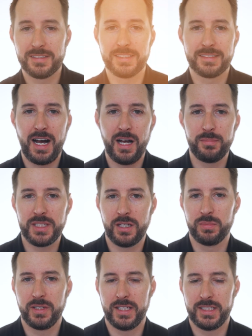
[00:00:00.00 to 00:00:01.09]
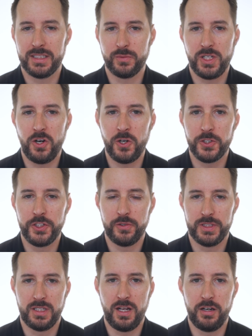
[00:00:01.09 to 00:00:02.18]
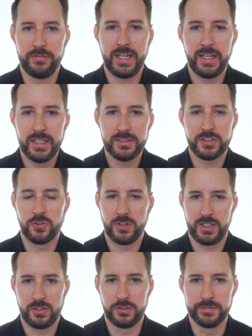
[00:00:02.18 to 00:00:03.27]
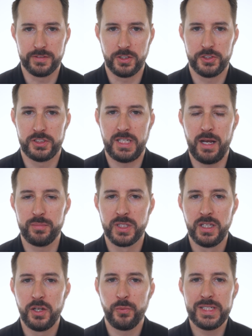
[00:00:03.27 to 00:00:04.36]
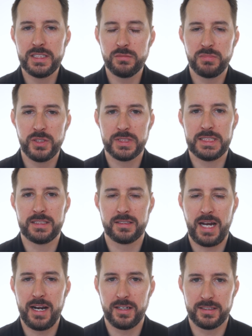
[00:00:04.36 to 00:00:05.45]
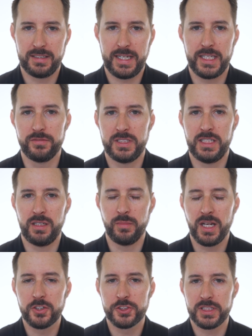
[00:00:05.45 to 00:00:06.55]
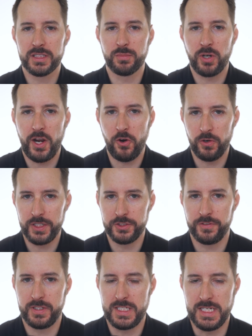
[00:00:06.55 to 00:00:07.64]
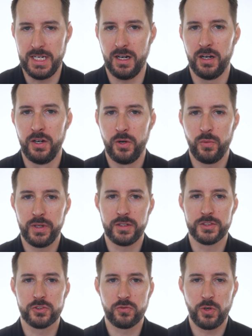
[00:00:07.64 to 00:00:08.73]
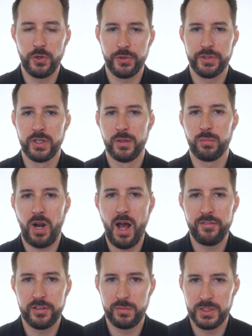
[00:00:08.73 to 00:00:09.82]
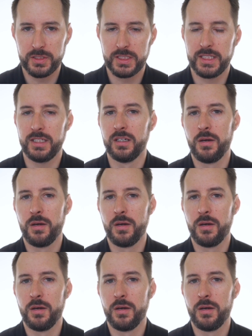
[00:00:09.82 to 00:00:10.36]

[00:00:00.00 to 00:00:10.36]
the top-down planning that we all know and love, and it is a critical first step. We need to meet with the entire executive team and understand the priorities for the year, whether it's growth, profitability,